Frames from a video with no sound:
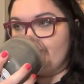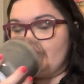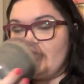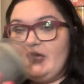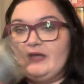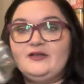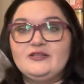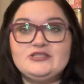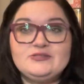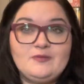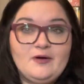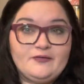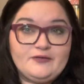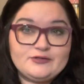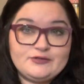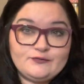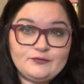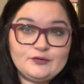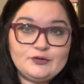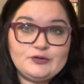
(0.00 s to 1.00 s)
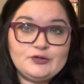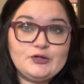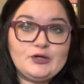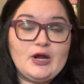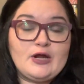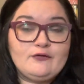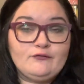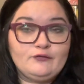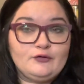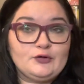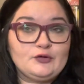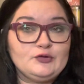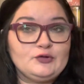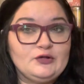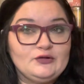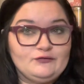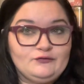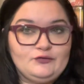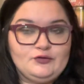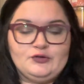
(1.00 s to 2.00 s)
I could smell this further and further
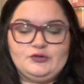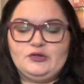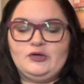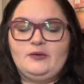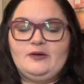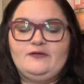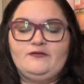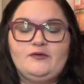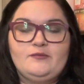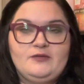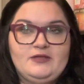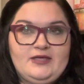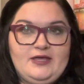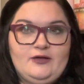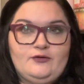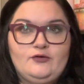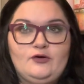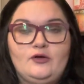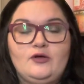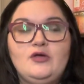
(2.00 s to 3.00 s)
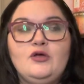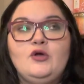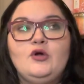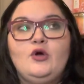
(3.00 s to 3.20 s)
and further away from the candle.